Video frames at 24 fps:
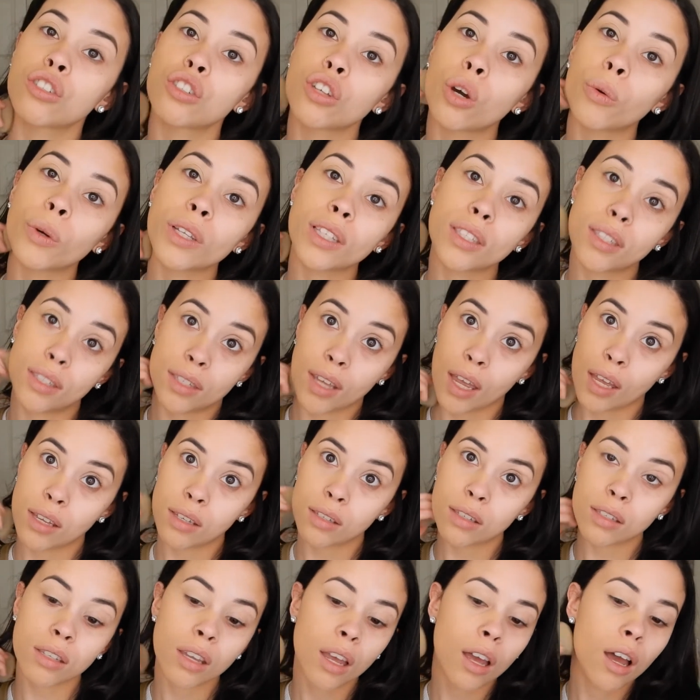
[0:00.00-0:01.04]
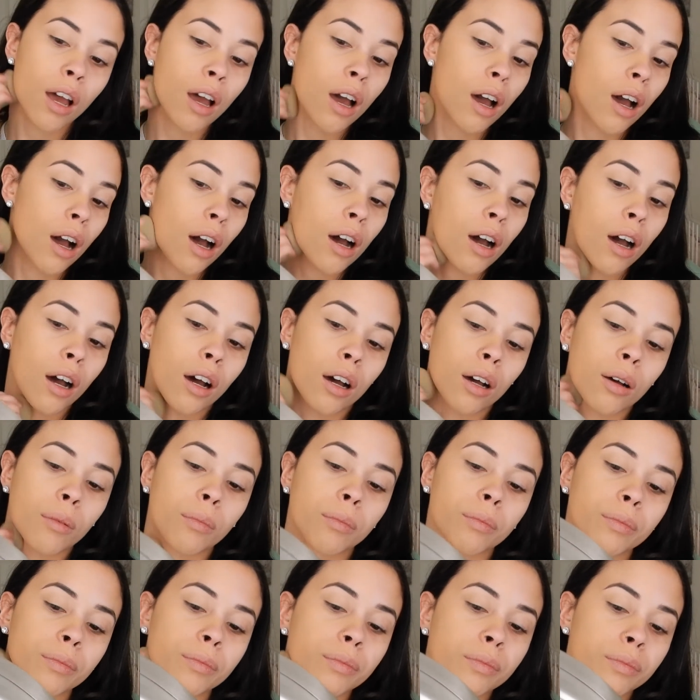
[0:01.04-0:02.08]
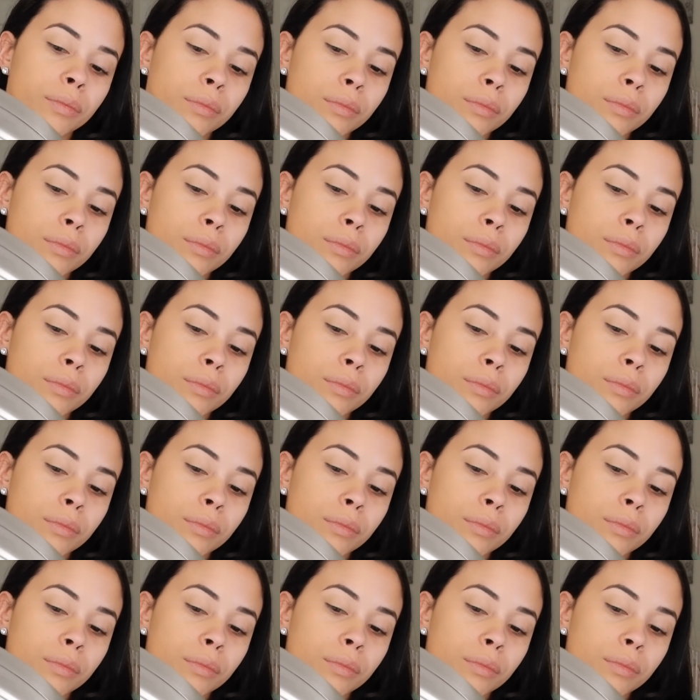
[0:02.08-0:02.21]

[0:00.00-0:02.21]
so it says, and